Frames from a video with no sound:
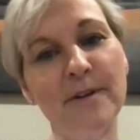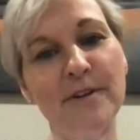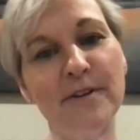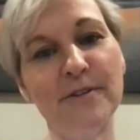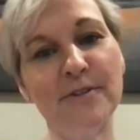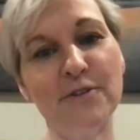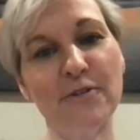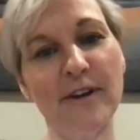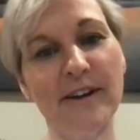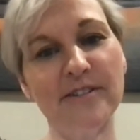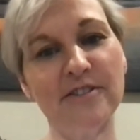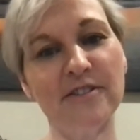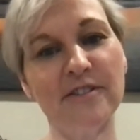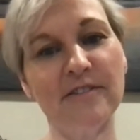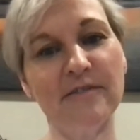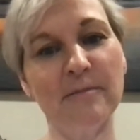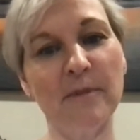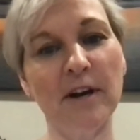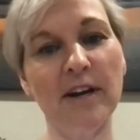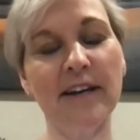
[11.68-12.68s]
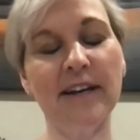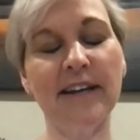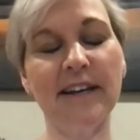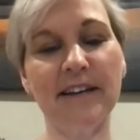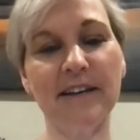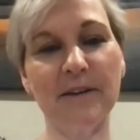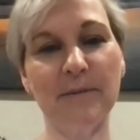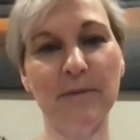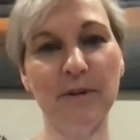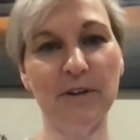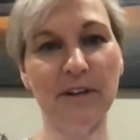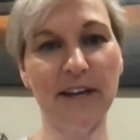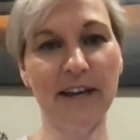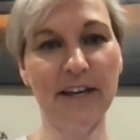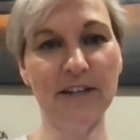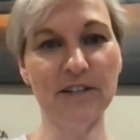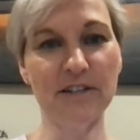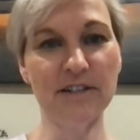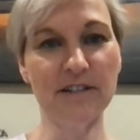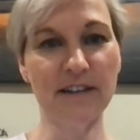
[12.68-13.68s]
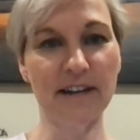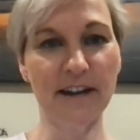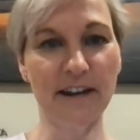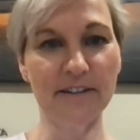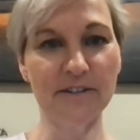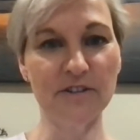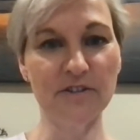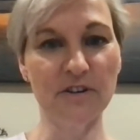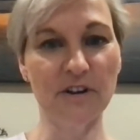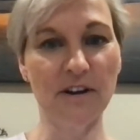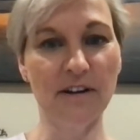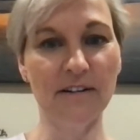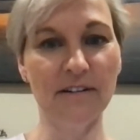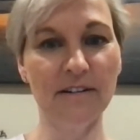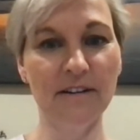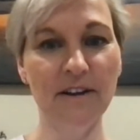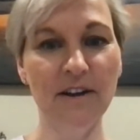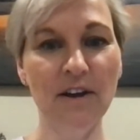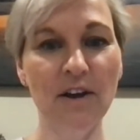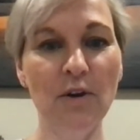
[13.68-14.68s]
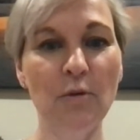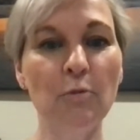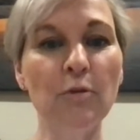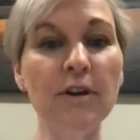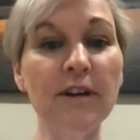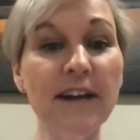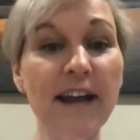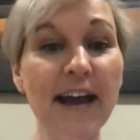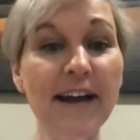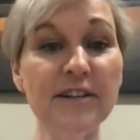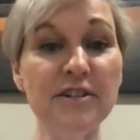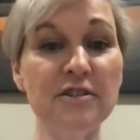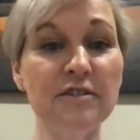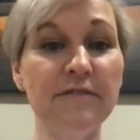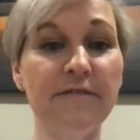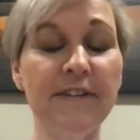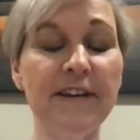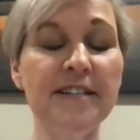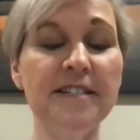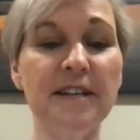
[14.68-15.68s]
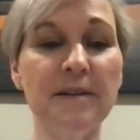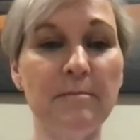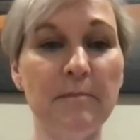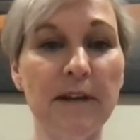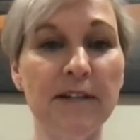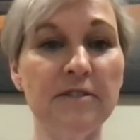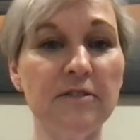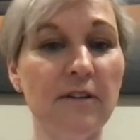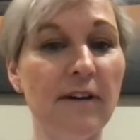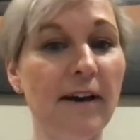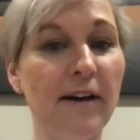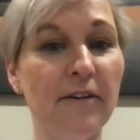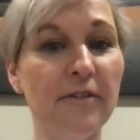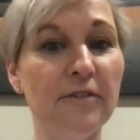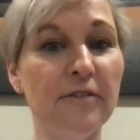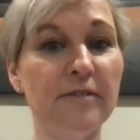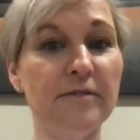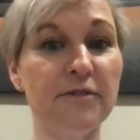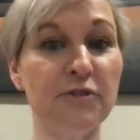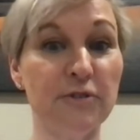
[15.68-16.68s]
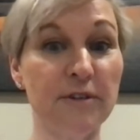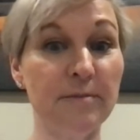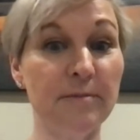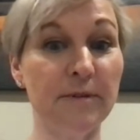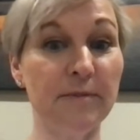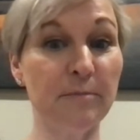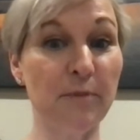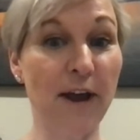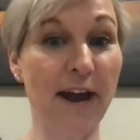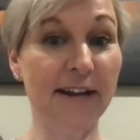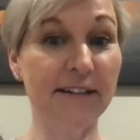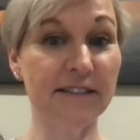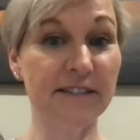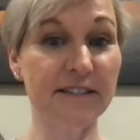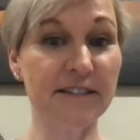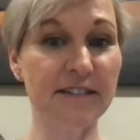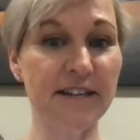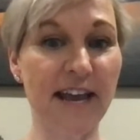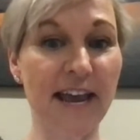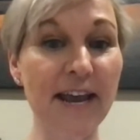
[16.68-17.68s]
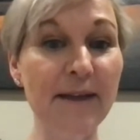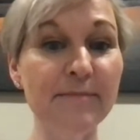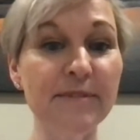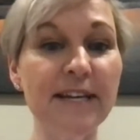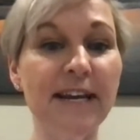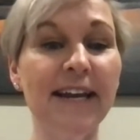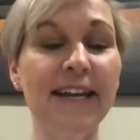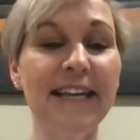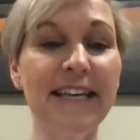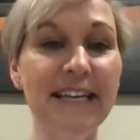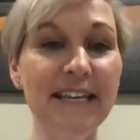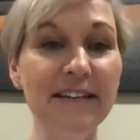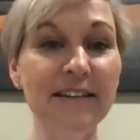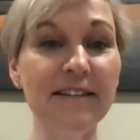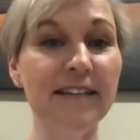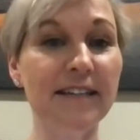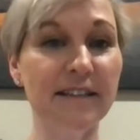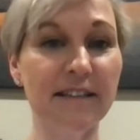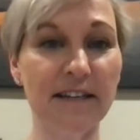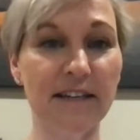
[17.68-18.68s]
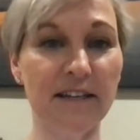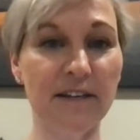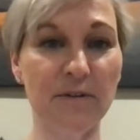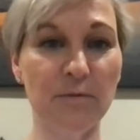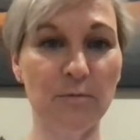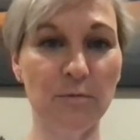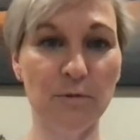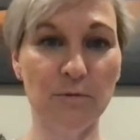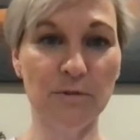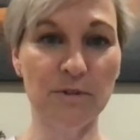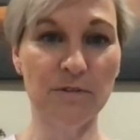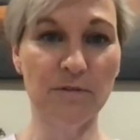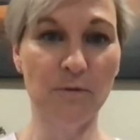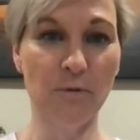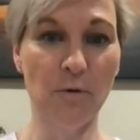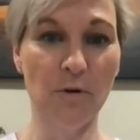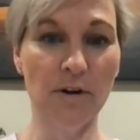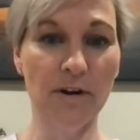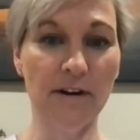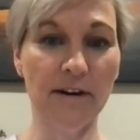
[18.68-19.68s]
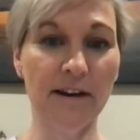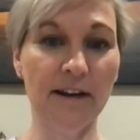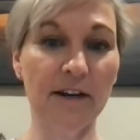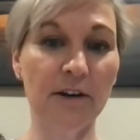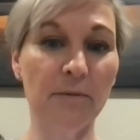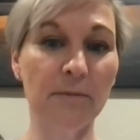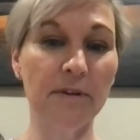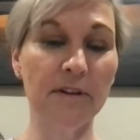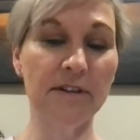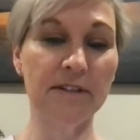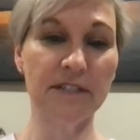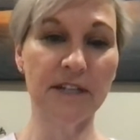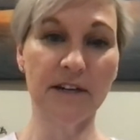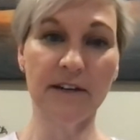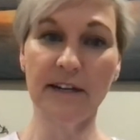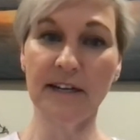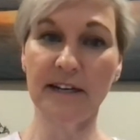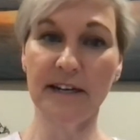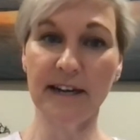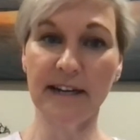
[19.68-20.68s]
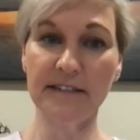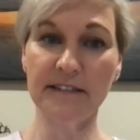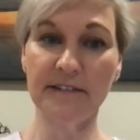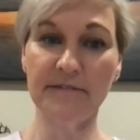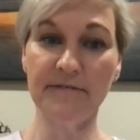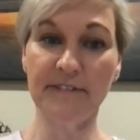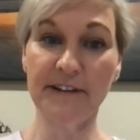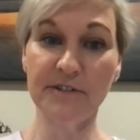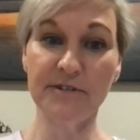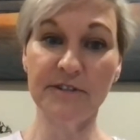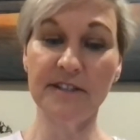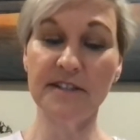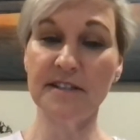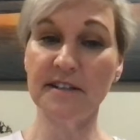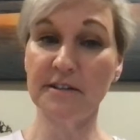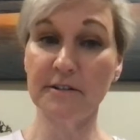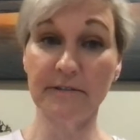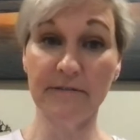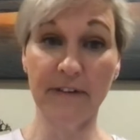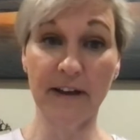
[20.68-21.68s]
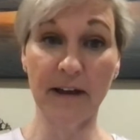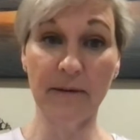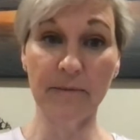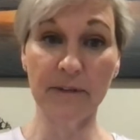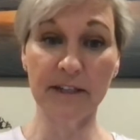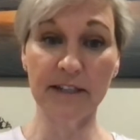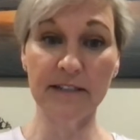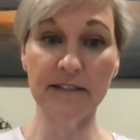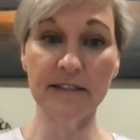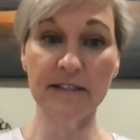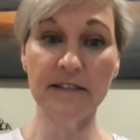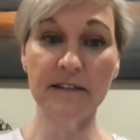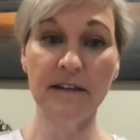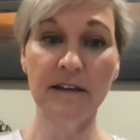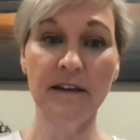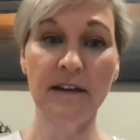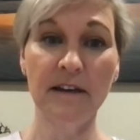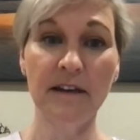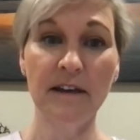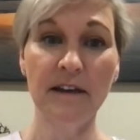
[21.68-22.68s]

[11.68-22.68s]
Deputy Director of Marketing and Communications at Headstrong. We're a national facing mental health treatment practice aimed at healing the hidden wounds of war in our military connected veterans and their families.